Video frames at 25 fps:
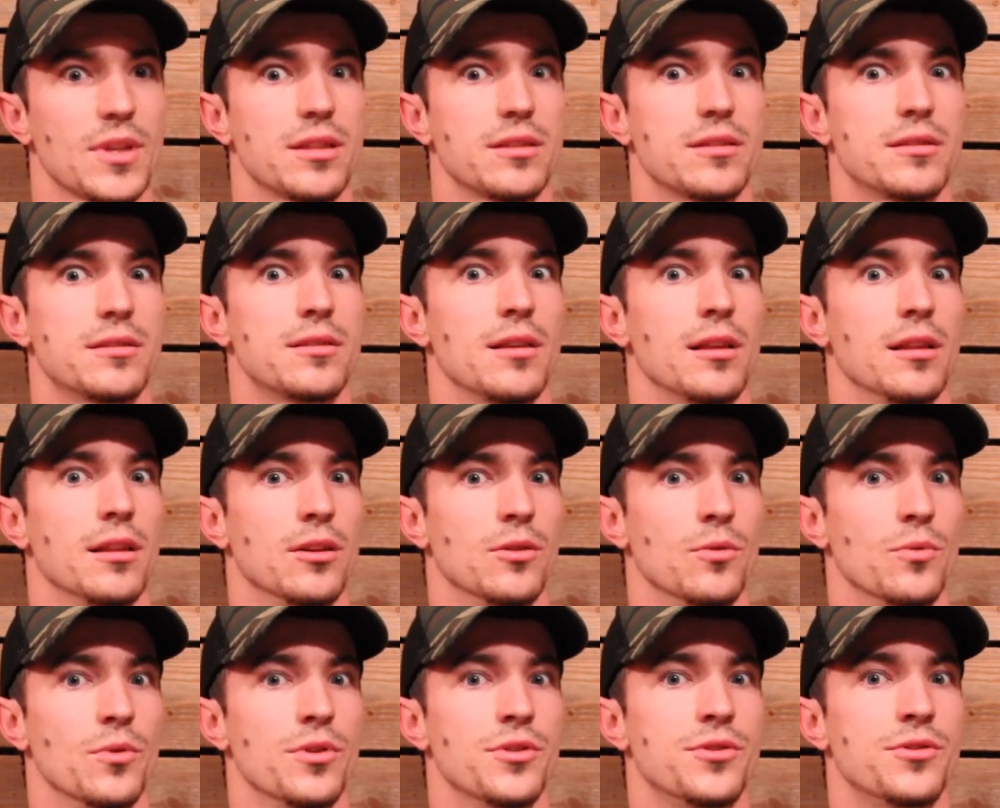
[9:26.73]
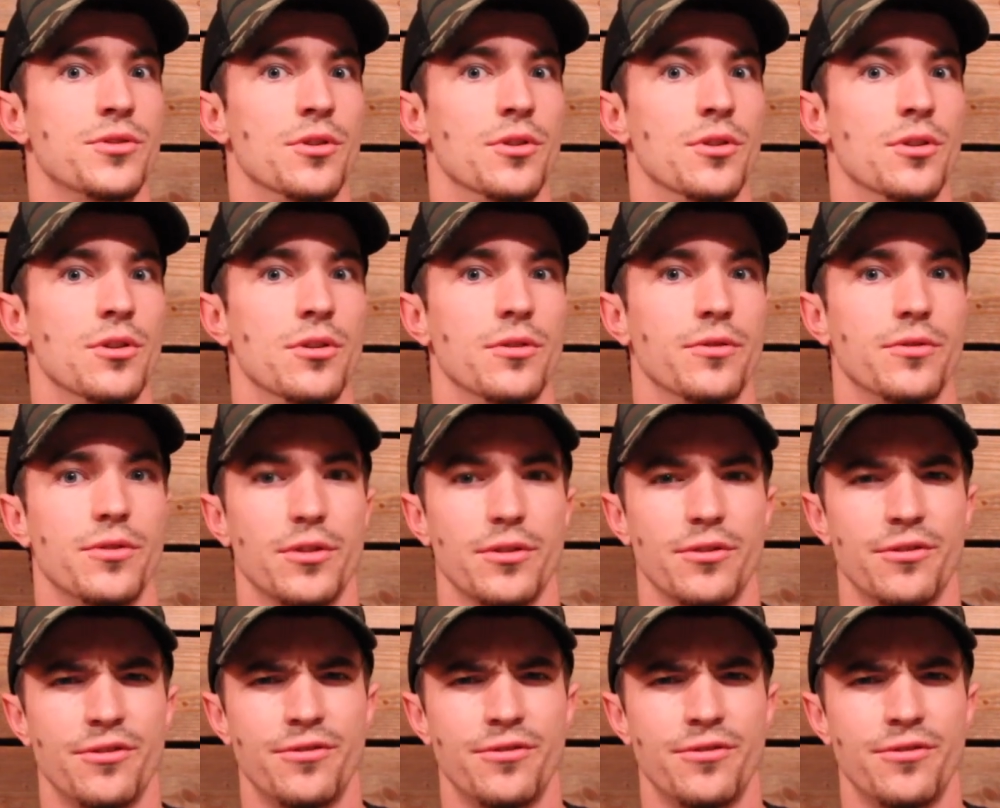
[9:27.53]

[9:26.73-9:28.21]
Cellar Reserve